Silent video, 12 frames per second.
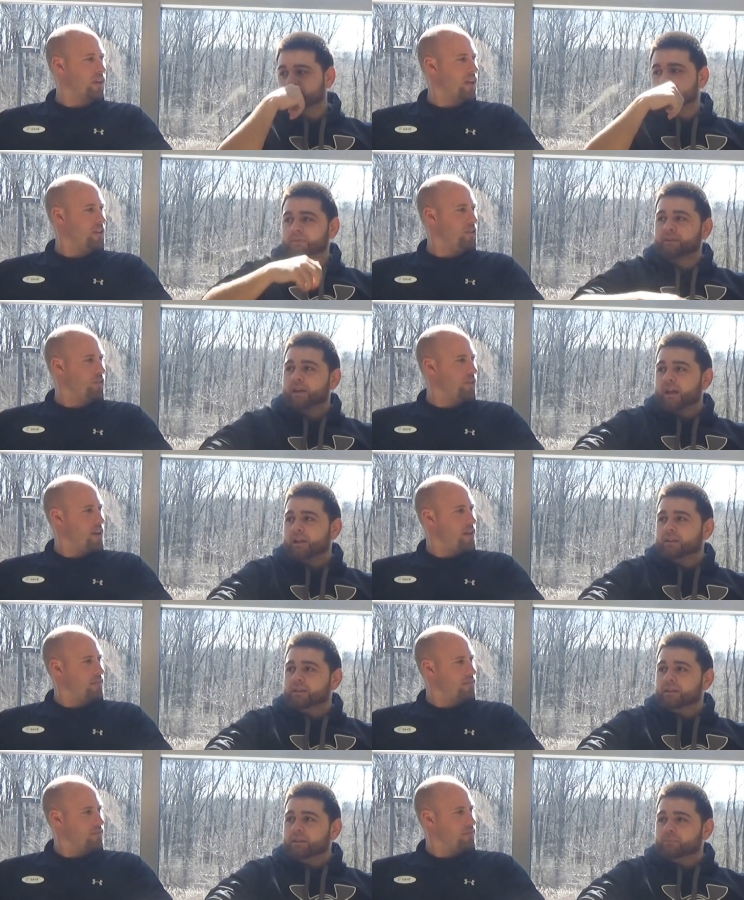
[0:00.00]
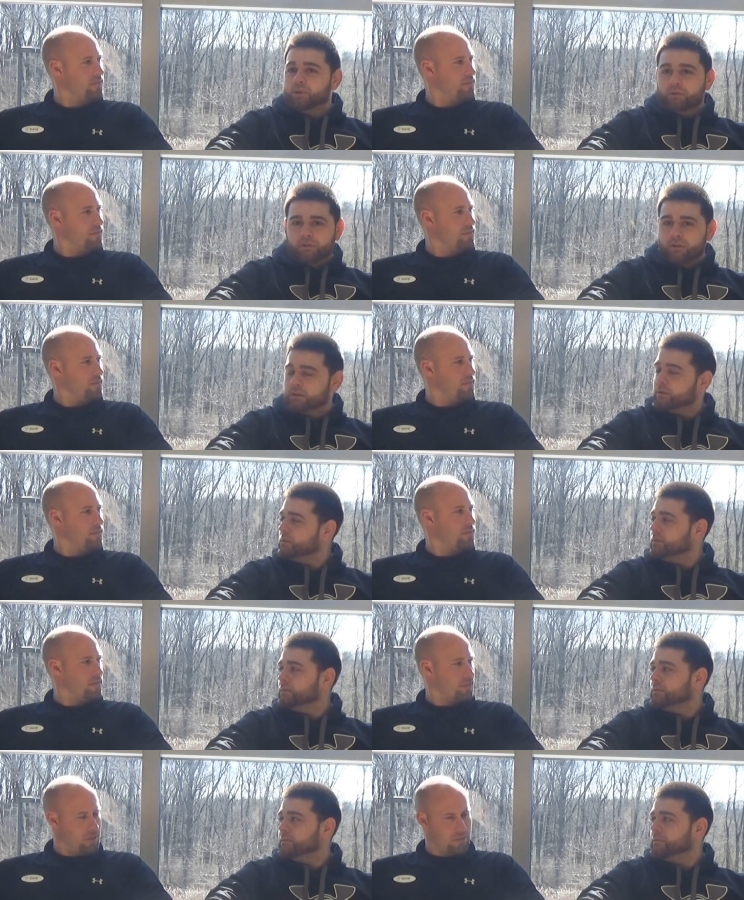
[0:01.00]
Speaker 1: Mike, how you doing today? Doing good.
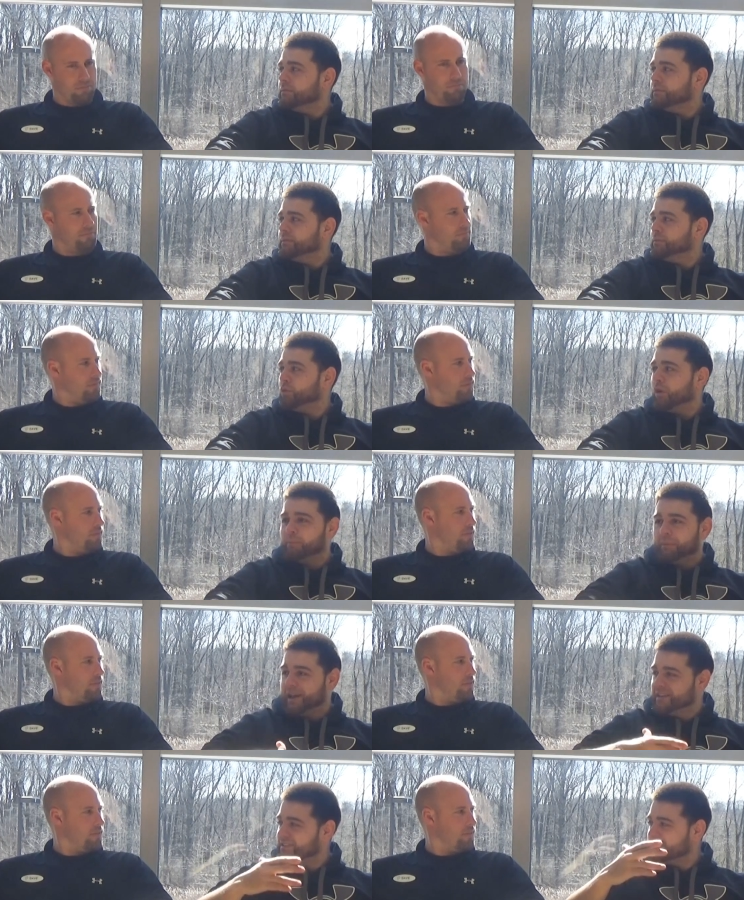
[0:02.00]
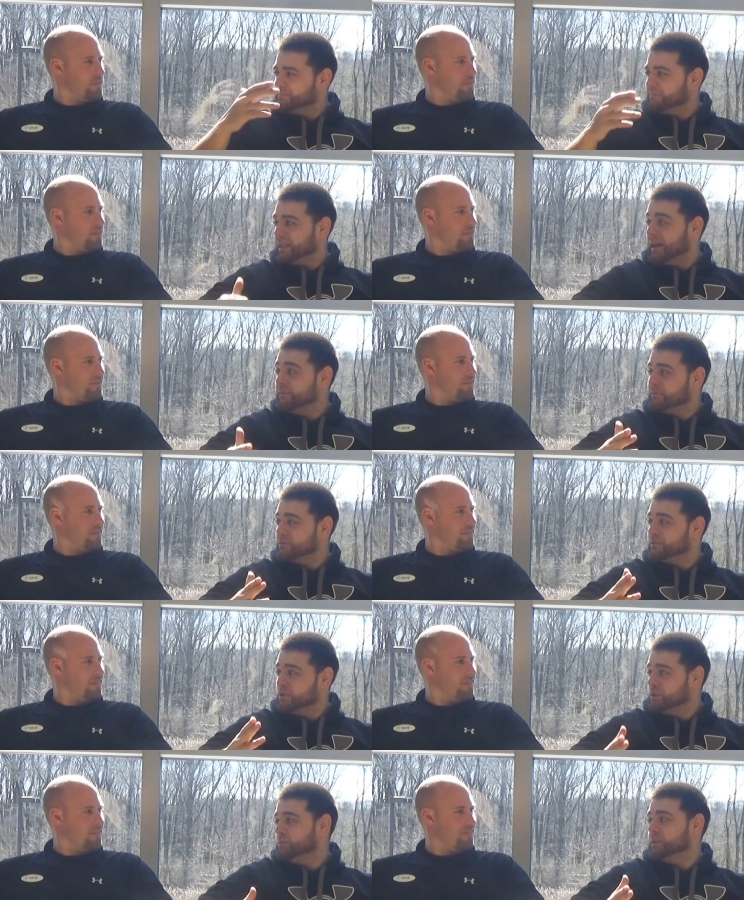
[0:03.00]
One are pace to play for
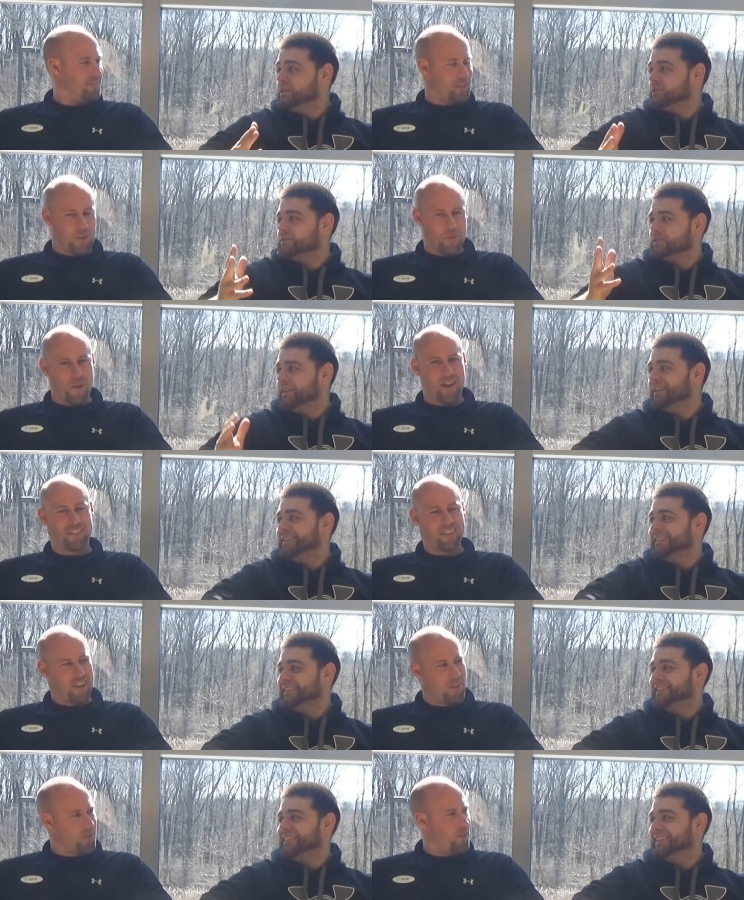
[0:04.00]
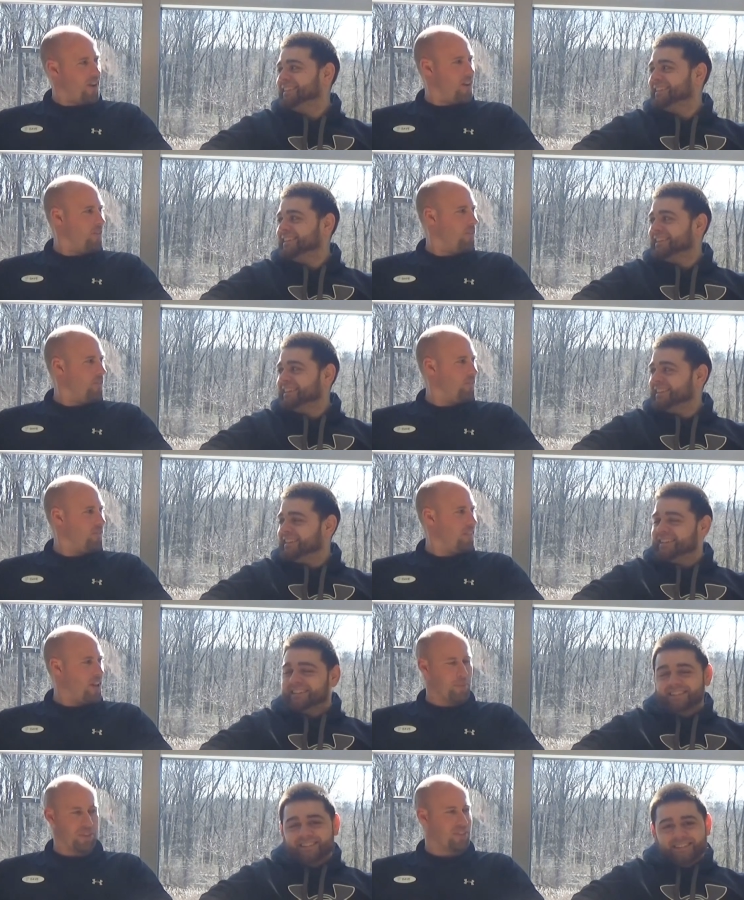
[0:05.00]
two weeks. Two straight. weeks in a row.
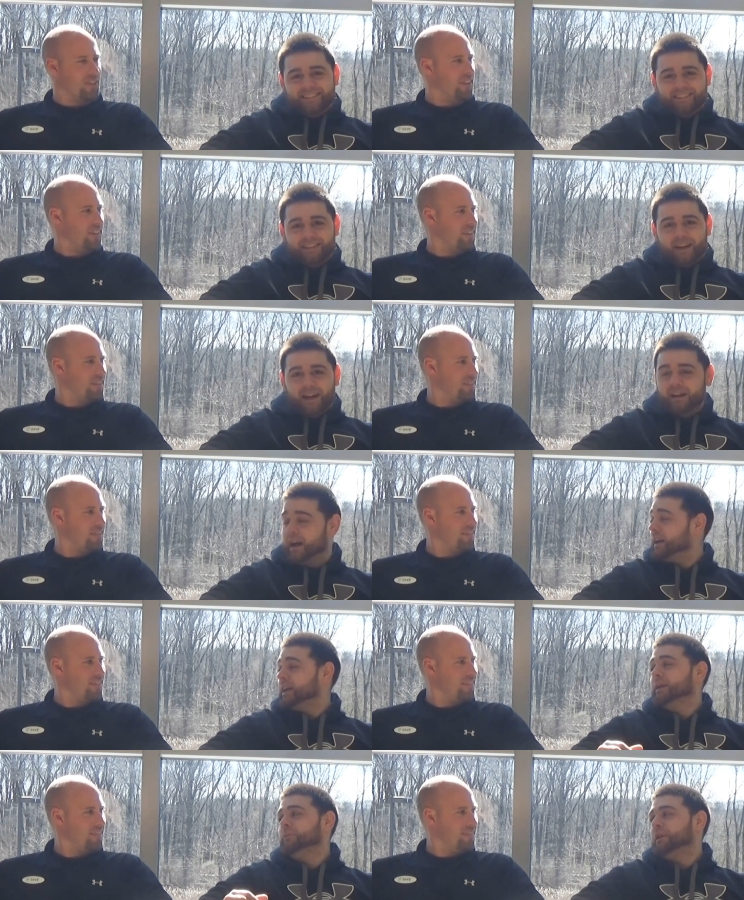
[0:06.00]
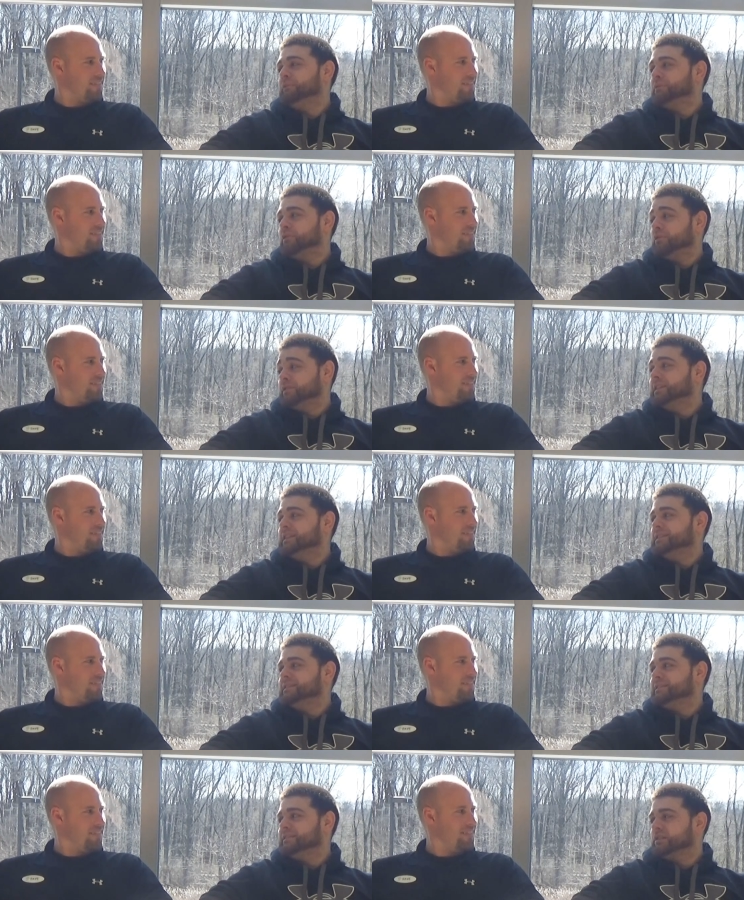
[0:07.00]
Speaker 2: I'm excited. I can't
Speaker 1: wait for
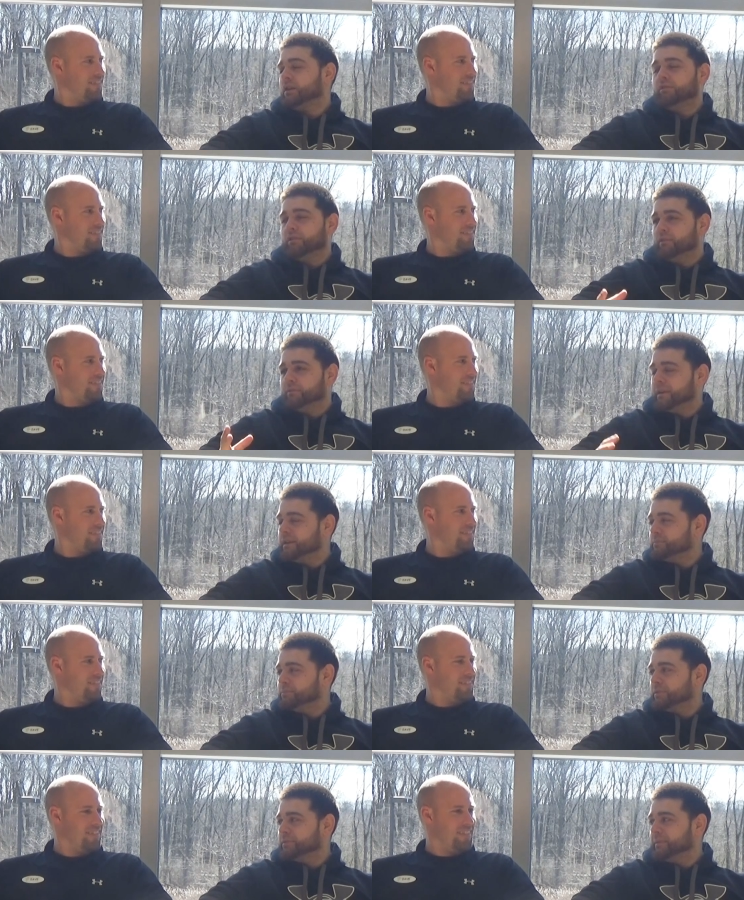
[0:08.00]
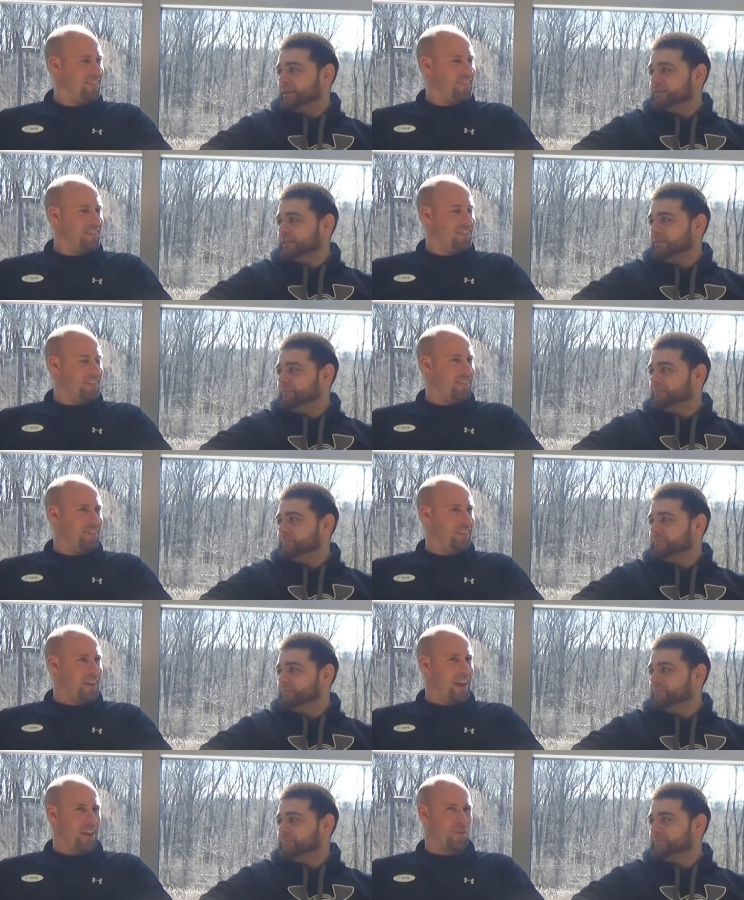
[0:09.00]
RT's joke on Facebook about something.
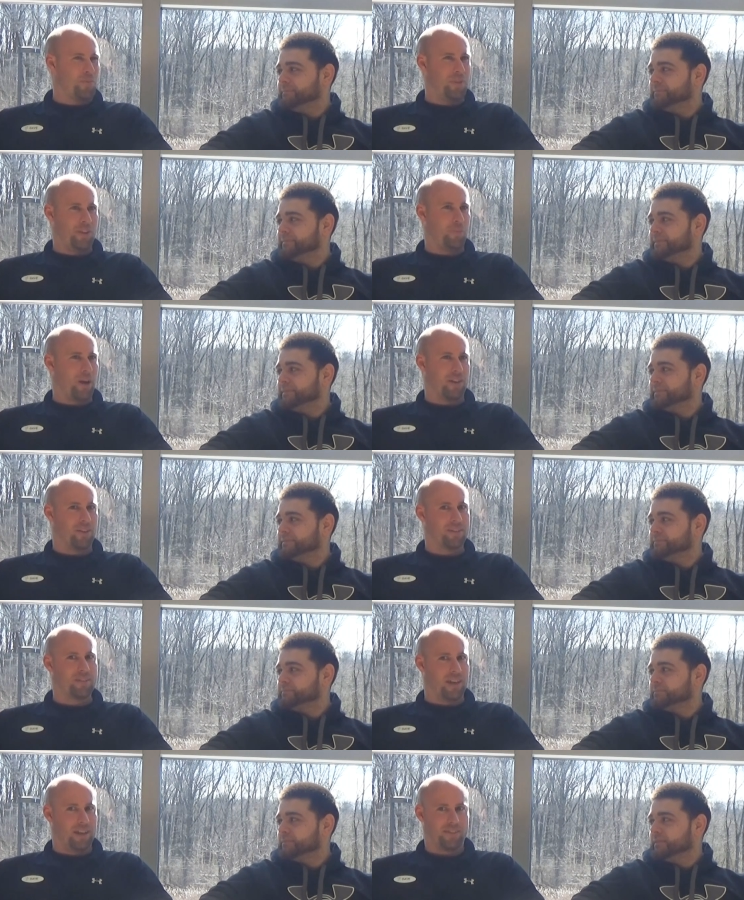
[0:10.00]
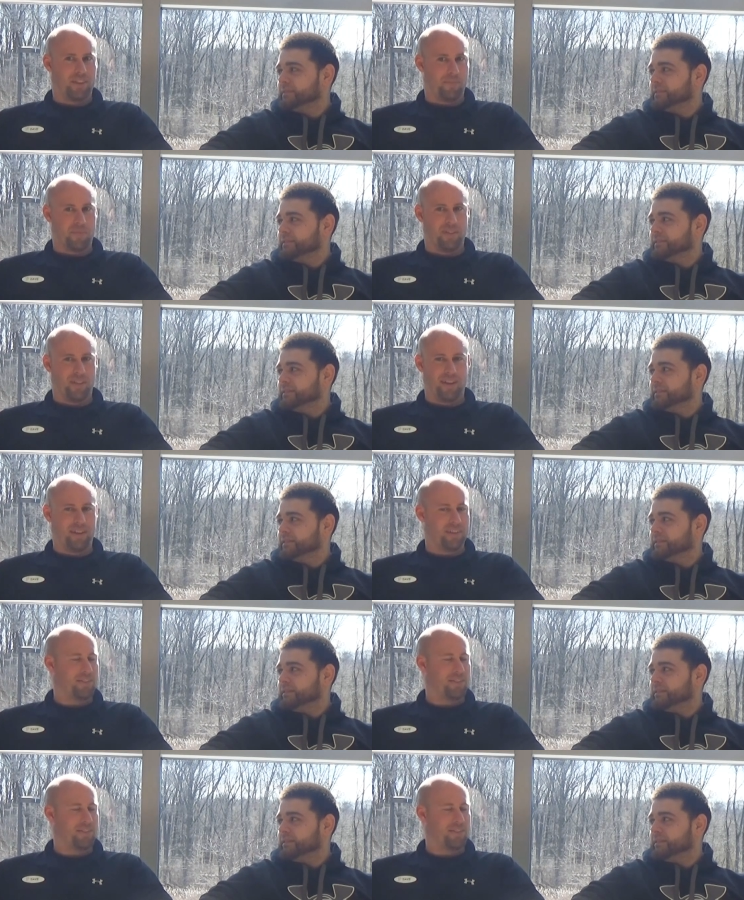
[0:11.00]
Speaker 2: Yeah, he's probably gonna say something like